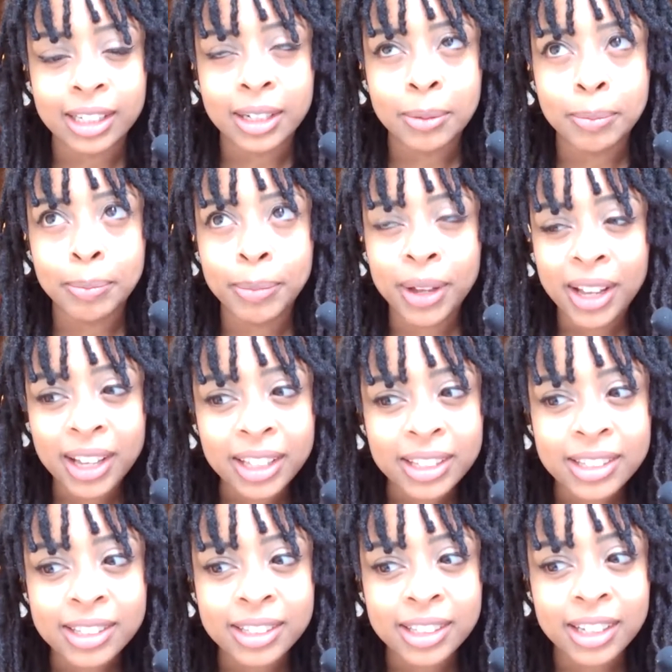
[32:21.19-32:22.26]

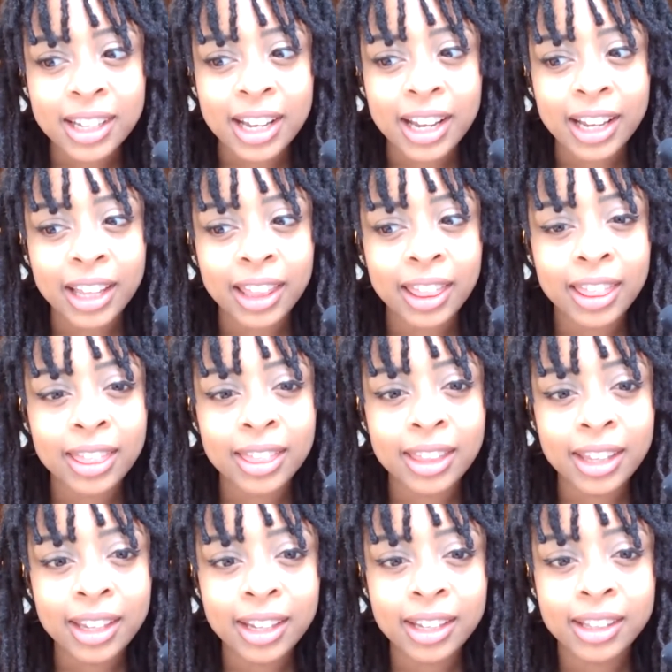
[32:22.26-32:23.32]
But I
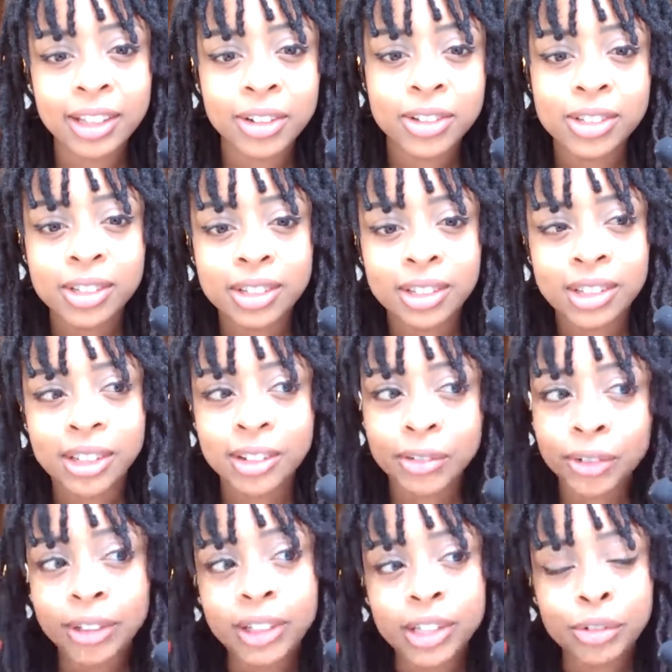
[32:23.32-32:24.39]
think there's, for
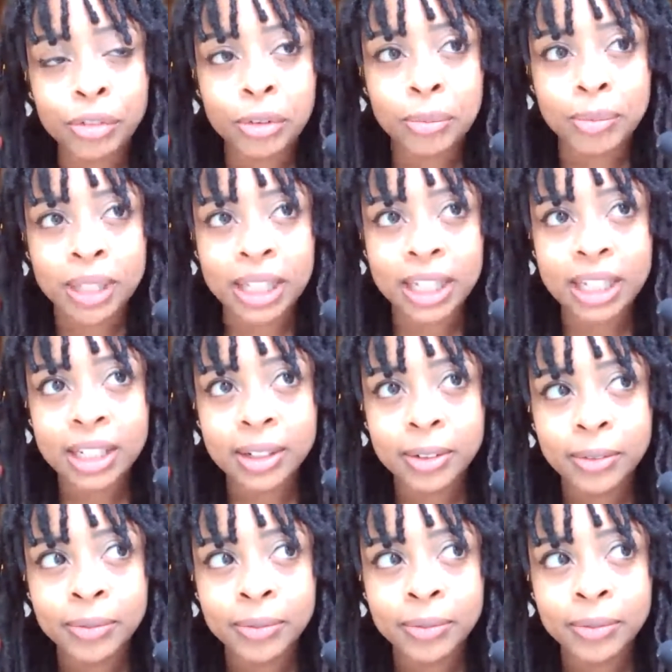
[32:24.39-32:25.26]
at least for me,